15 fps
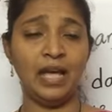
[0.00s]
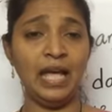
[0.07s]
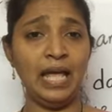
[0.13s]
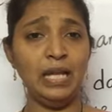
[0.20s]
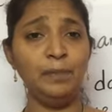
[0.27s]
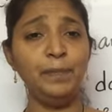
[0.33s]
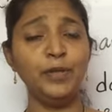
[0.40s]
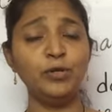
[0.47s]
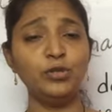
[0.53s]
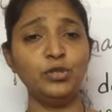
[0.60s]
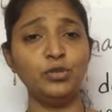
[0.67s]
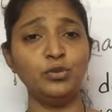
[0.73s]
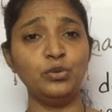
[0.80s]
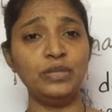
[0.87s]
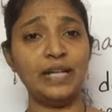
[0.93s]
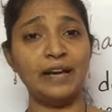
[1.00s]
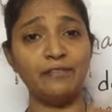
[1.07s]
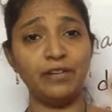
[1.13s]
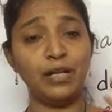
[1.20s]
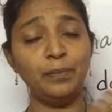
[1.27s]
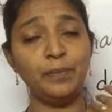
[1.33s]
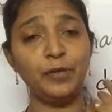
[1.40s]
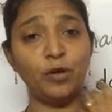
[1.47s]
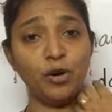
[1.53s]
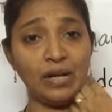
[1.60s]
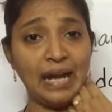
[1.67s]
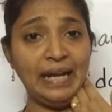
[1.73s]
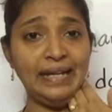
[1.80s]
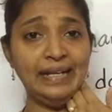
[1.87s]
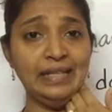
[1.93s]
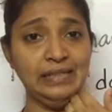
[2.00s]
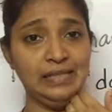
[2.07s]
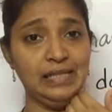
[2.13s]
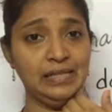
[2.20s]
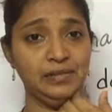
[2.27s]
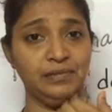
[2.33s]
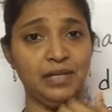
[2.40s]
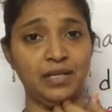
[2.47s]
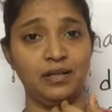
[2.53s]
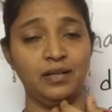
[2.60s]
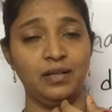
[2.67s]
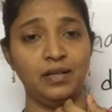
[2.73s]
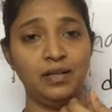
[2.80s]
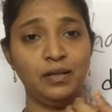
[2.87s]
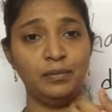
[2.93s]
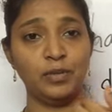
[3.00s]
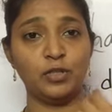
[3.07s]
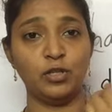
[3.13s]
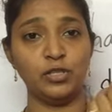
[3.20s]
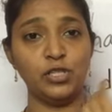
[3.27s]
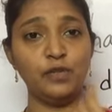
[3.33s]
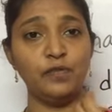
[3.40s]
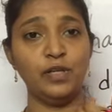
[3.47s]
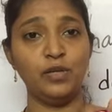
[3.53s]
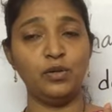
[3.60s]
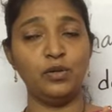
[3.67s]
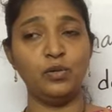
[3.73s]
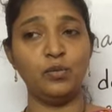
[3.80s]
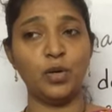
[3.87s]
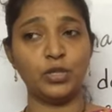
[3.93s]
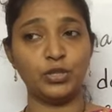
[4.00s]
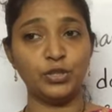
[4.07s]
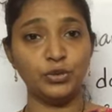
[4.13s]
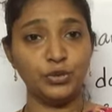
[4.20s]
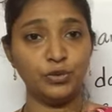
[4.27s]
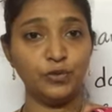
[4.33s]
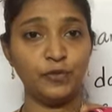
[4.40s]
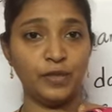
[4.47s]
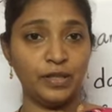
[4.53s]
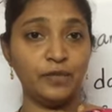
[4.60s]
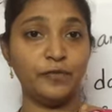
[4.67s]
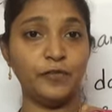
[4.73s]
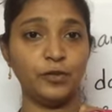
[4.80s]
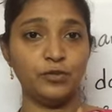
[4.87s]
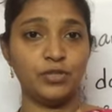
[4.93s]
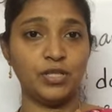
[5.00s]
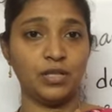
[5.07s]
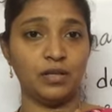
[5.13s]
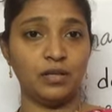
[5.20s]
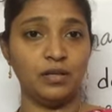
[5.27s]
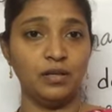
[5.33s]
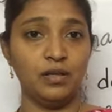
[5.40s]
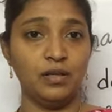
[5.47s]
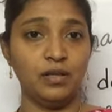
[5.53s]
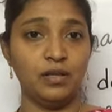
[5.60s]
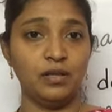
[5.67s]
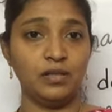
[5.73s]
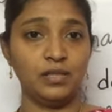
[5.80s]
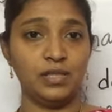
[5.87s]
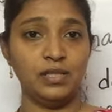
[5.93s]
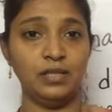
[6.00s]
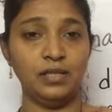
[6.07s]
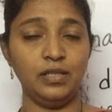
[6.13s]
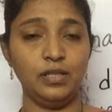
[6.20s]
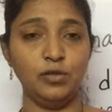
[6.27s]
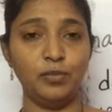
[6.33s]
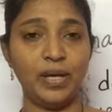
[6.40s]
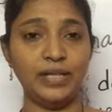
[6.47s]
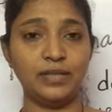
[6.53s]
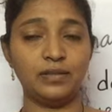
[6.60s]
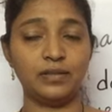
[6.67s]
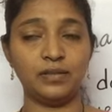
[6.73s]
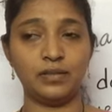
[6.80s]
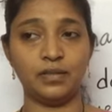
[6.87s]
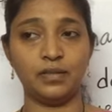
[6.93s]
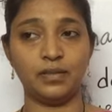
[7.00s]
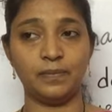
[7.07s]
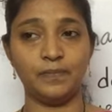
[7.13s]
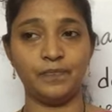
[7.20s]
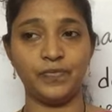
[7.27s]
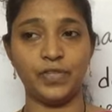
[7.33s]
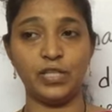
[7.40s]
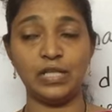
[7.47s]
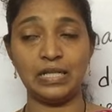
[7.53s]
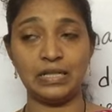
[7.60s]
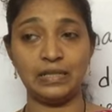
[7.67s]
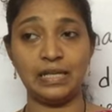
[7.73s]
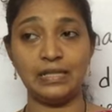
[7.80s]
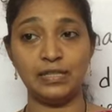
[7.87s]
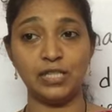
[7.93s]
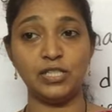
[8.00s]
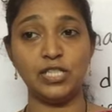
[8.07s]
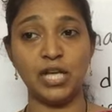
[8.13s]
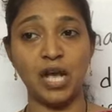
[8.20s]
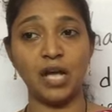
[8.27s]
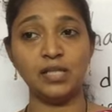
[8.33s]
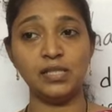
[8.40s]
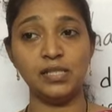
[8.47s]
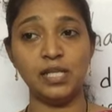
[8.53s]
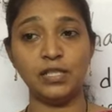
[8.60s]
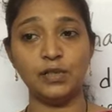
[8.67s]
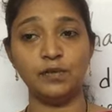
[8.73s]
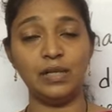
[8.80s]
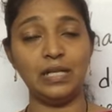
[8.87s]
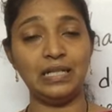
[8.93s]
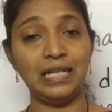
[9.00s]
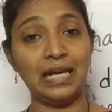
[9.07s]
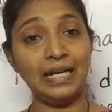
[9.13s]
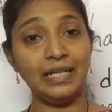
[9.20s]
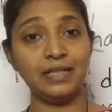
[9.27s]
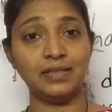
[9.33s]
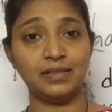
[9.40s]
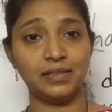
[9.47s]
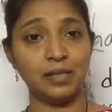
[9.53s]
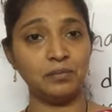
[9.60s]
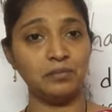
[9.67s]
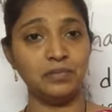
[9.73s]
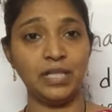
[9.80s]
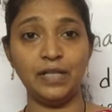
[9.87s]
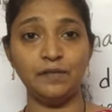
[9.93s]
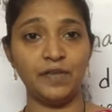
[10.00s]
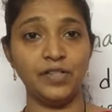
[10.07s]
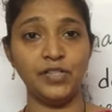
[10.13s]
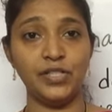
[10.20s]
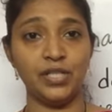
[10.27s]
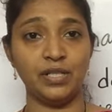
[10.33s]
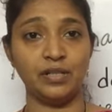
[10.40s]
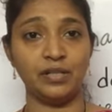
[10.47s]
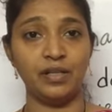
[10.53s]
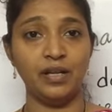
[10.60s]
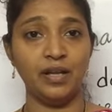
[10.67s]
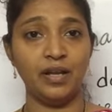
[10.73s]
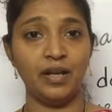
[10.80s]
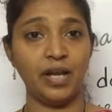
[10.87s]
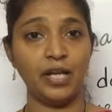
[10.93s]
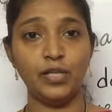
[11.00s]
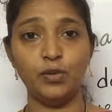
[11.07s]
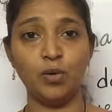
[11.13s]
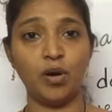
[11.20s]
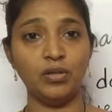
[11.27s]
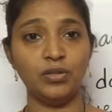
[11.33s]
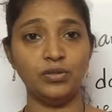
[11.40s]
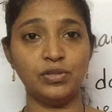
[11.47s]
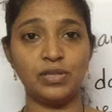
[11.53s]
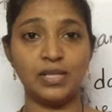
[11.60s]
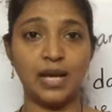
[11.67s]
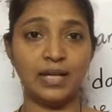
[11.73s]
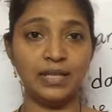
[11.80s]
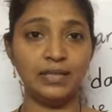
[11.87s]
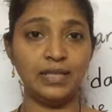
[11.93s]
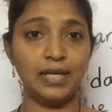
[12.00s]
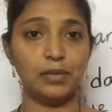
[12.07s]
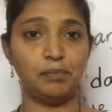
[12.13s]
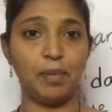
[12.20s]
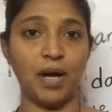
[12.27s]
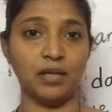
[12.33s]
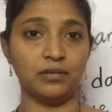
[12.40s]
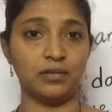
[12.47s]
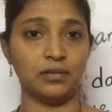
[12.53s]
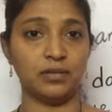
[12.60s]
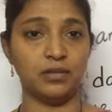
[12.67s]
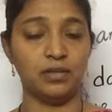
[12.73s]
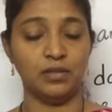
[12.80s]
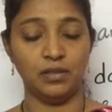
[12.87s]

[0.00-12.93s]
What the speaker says: help you to develop your ideas as well, because you will know what to do in the future. See, you might there is a chance that you will like some invention and you want to study their path.